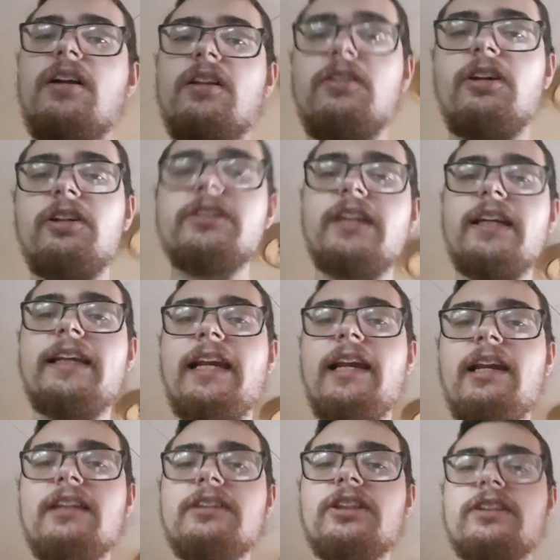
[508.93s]
looks like
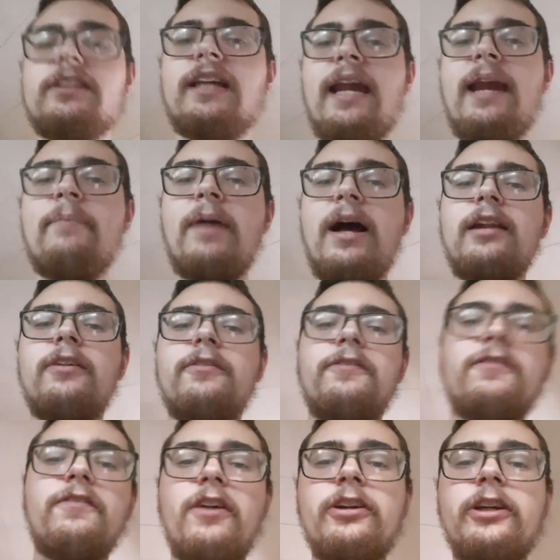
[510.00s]
he just came out of
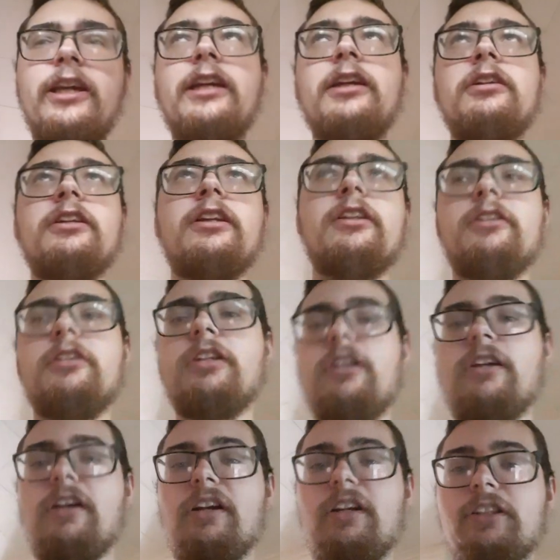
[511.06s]
fucking
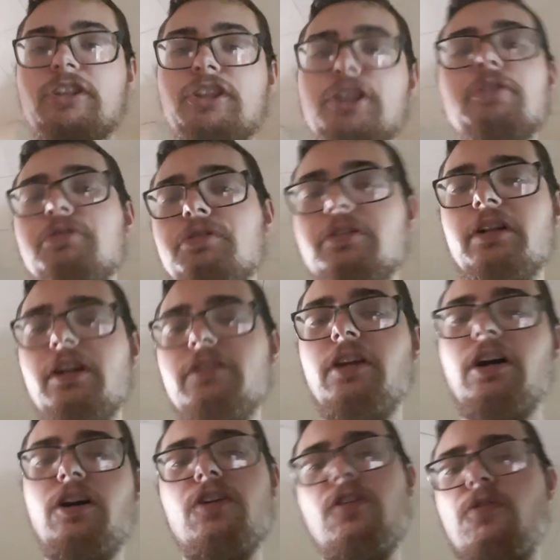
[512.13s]
the uh, Children of the
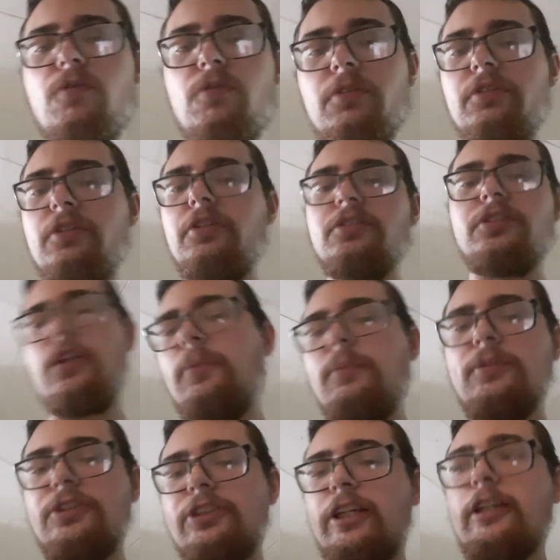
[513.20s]
Corn or some
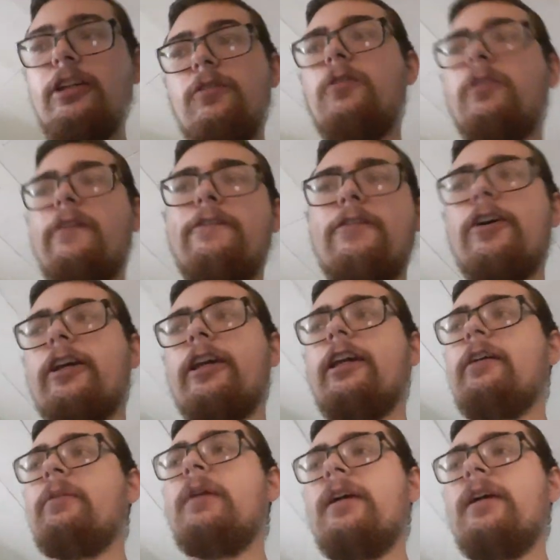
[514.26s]
shit, or fucking